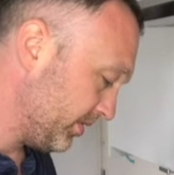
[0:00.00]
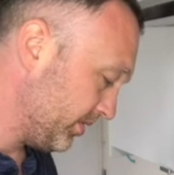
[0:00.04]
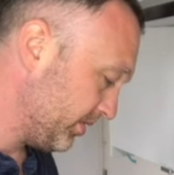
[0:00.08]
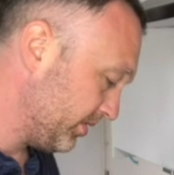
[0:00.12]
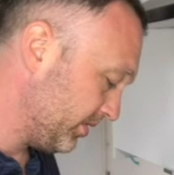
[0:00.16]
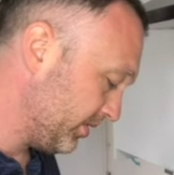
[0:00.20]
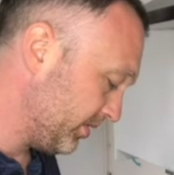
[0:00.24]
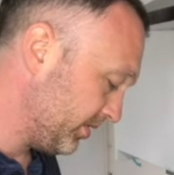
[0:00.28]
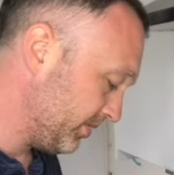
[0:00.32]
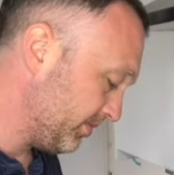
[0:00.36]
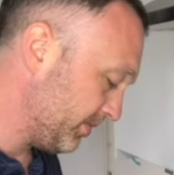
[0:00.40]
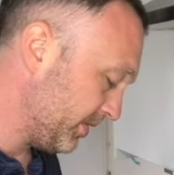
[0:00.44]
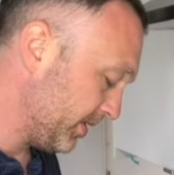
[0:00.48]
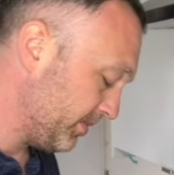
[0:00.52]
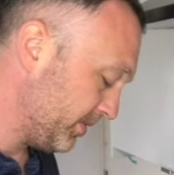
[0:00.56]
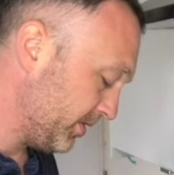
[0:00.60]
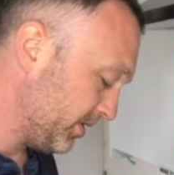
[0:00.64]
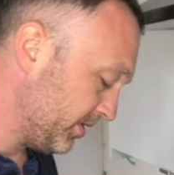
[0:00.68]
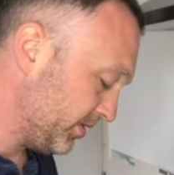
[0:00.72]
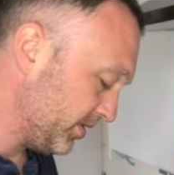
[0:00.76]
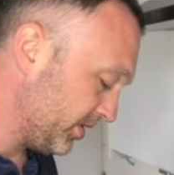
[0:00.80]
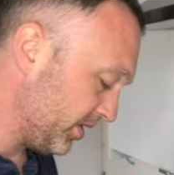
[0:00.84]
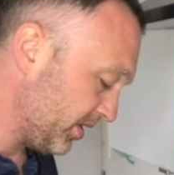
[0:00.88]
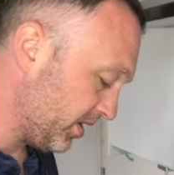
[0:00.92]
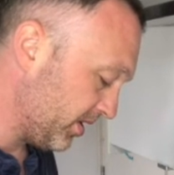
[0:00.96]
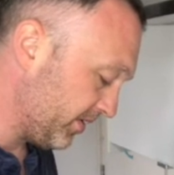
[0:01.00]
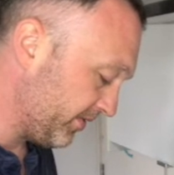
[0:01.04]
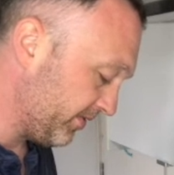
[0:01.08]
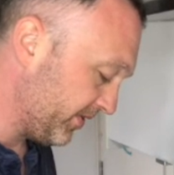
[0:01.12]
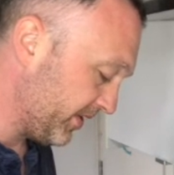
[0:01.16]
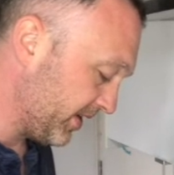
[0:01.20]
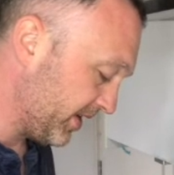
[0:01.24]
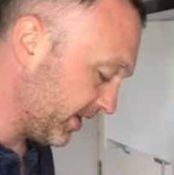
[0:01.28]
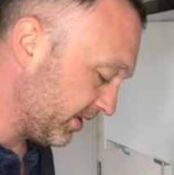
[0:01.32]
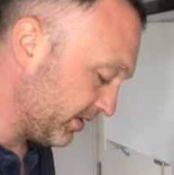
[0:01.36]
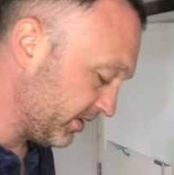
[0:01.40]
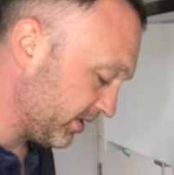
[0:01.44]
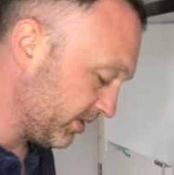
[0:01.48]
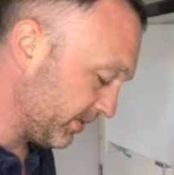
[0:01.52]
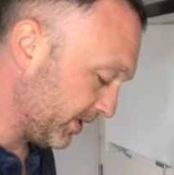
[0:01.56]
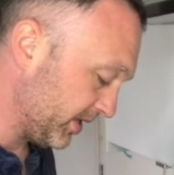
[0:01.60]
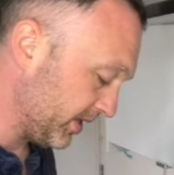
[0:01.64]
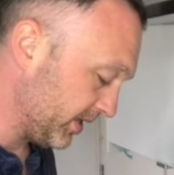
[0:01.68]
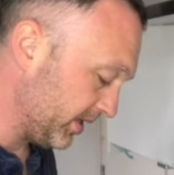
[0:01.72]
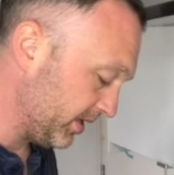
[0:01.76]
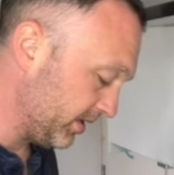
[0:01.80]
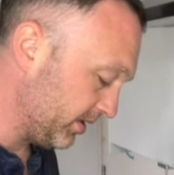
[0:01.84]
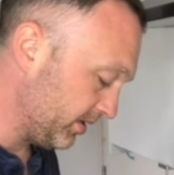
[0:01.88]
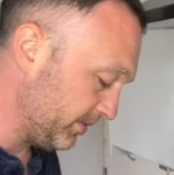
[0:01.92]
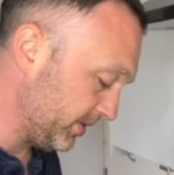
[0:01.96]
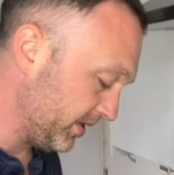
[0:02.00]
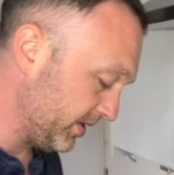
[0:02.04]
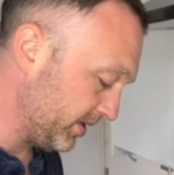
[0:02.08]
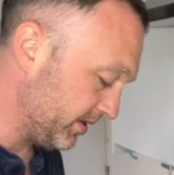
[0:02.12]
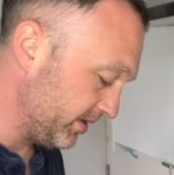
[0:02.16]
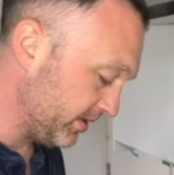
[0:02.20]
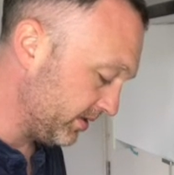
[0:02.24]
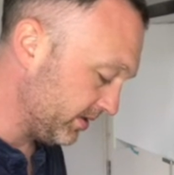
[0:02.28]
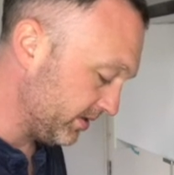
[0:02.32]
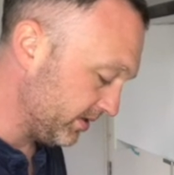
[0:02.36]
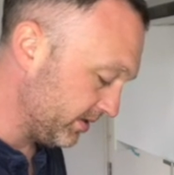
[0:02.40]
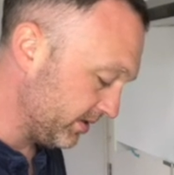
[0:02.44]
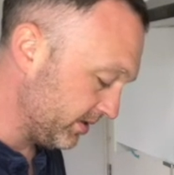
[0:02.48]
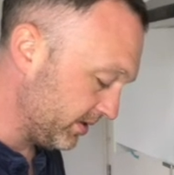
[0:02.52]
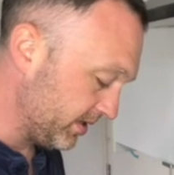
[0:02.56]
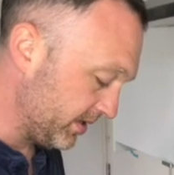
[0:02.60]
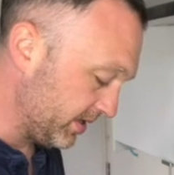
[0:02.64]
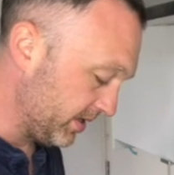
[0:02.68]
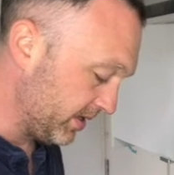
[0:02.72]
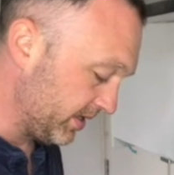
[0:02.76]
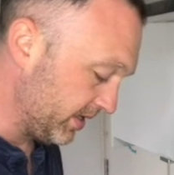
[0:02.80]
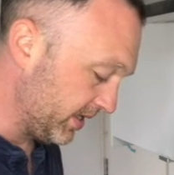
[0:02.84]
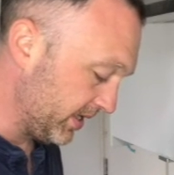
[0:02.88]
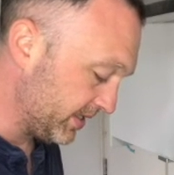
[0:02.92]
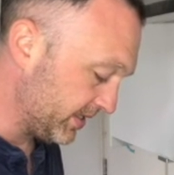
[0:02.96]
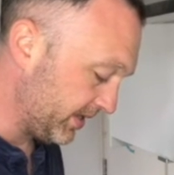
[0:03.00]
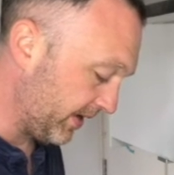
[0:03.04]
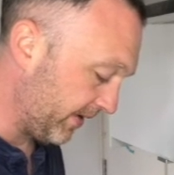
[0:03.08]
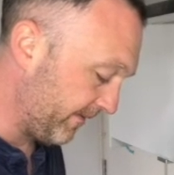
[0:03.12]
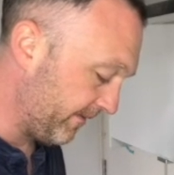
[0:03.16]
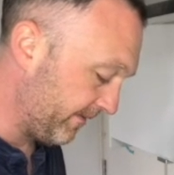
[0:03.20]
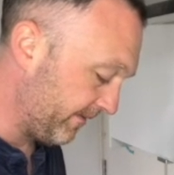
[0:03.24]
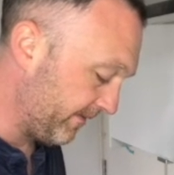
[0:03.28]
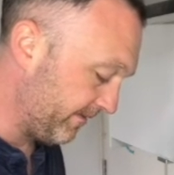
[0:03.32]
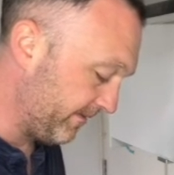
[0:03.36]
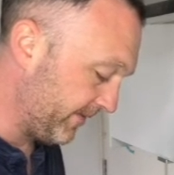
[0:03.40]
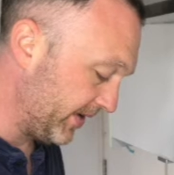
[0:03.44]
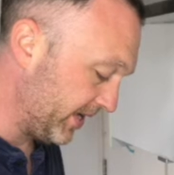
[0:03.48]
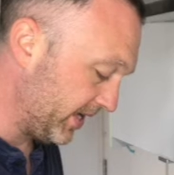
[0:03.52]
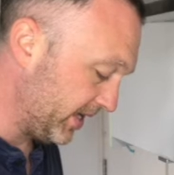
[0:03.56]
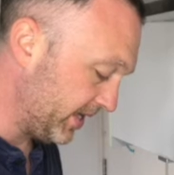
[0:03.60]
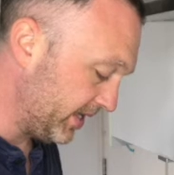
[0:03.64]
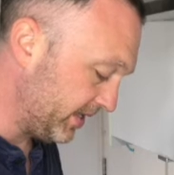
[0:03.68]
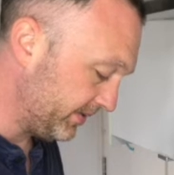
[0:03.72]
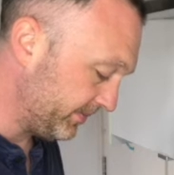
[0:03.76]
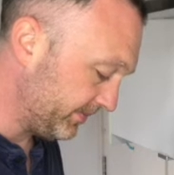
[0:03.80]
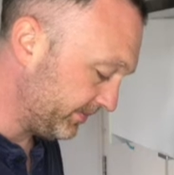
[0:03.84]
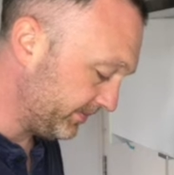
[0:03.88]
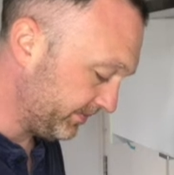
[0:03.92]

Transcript: just maybe use half of that, just make it a little bit less fiddly.